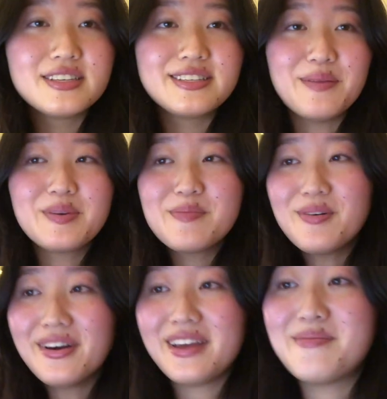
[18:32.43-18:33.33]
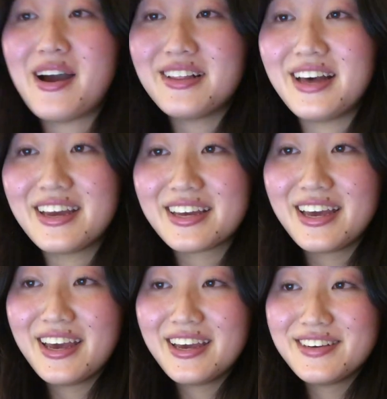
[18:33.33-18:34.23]
Some people in my like
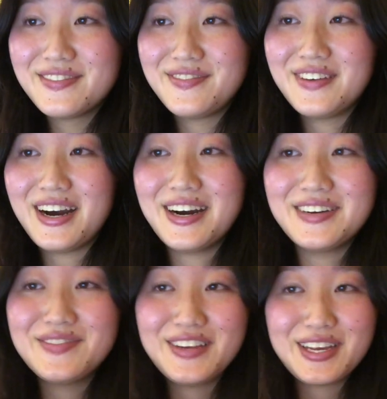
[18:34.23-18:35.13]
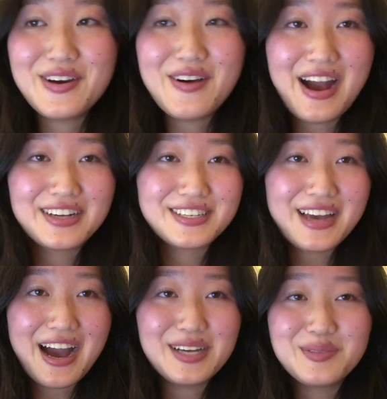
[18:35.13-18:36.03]
uh, video actually
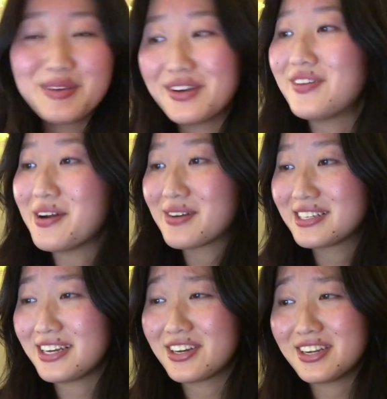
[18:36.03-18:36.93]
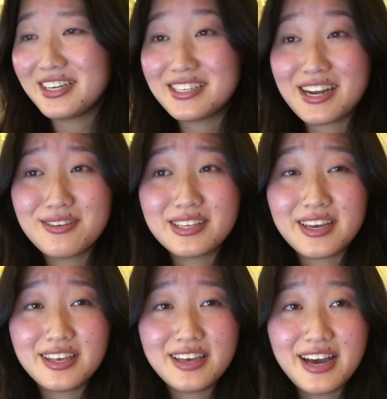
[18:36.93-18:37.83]
asked me if I worked at Goody's, and I was like,
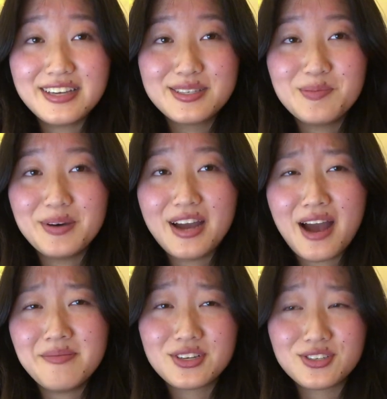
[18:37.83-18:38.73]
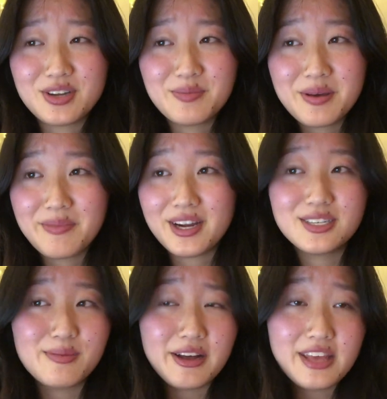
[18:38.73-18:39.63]
yes, but I'm extremely
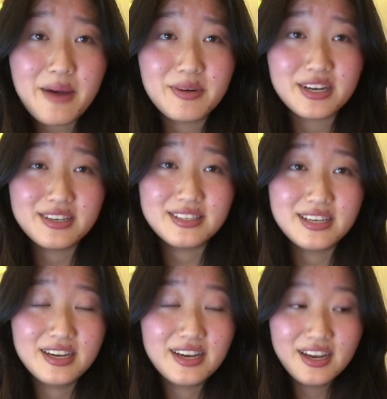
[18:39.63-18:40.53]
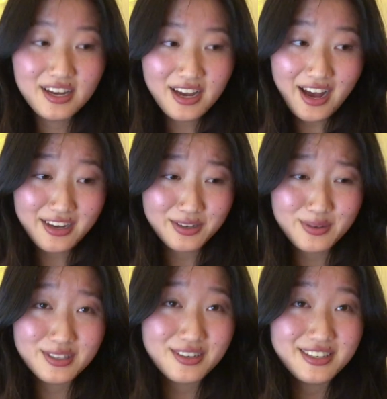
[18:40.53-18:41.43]
embarrassed about that because I
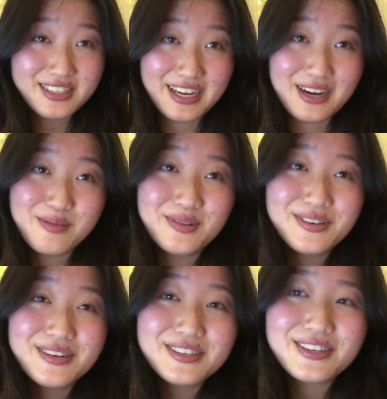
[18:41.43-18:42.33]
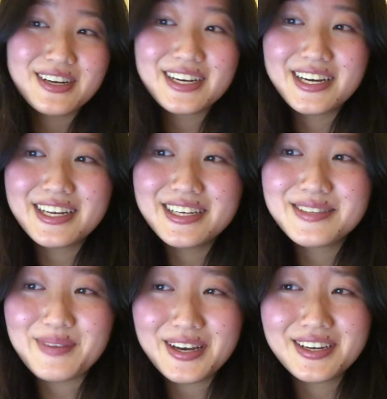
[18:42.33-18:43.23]
always looked terrible during Goody's,
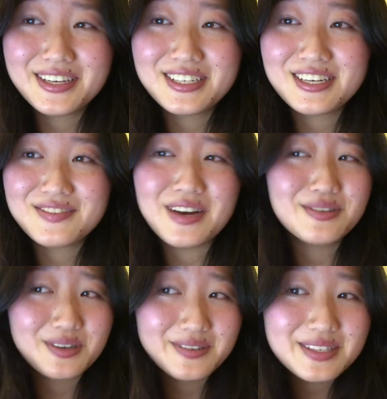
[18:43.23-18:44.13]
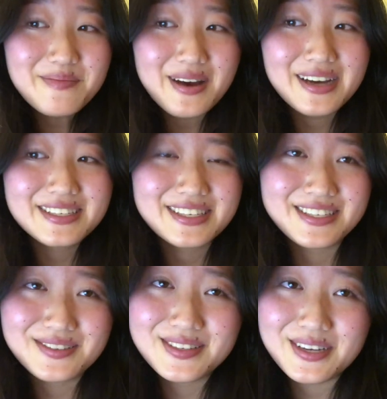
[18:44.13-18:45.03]
my Goody's shifts. I was always a mess because
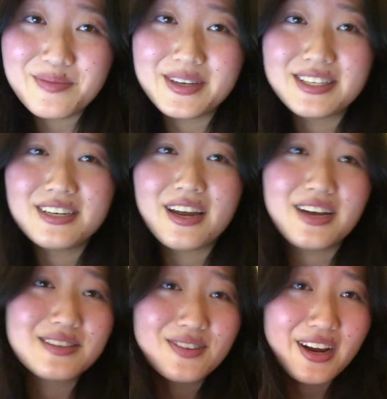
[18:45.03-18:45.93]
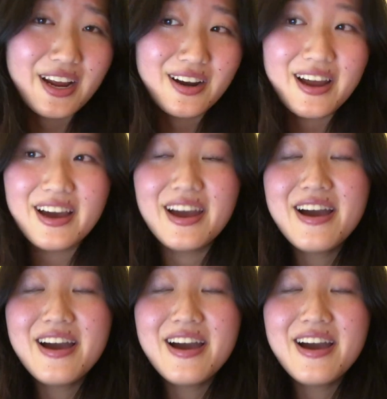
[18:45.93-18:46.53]
it was so busy and I had to wear hairnet.